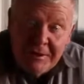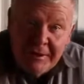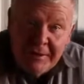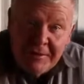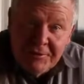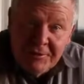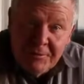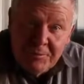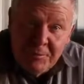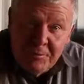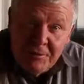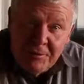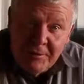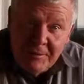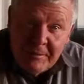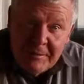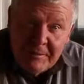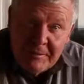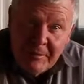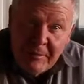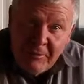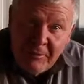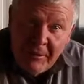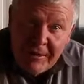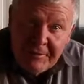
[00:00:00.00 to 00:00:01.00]
and I should put them
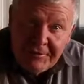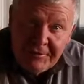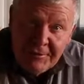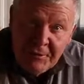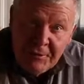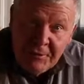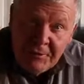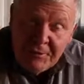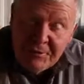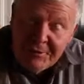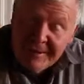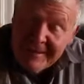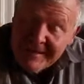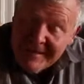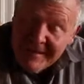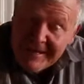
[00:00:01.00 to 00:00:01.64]
in my wife's laundry,